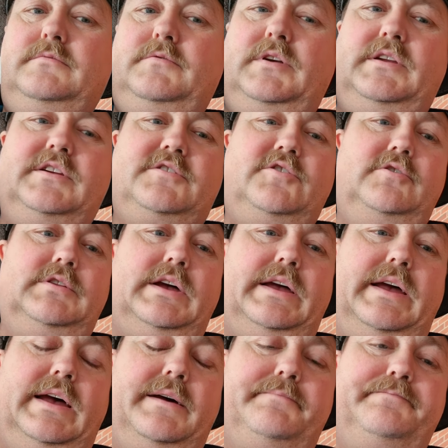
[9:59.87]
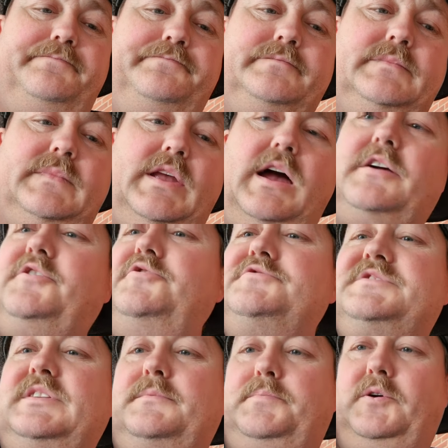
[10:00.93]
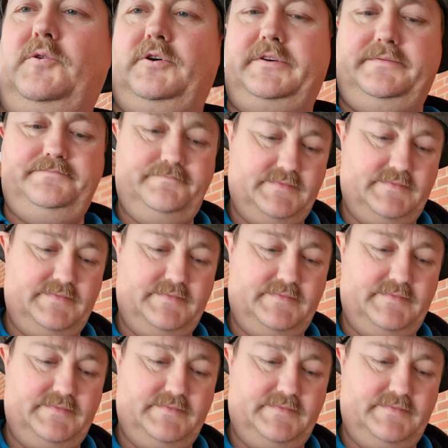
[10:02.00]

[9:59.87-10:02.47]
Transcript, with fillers: what do you call it? Um, acoustic board.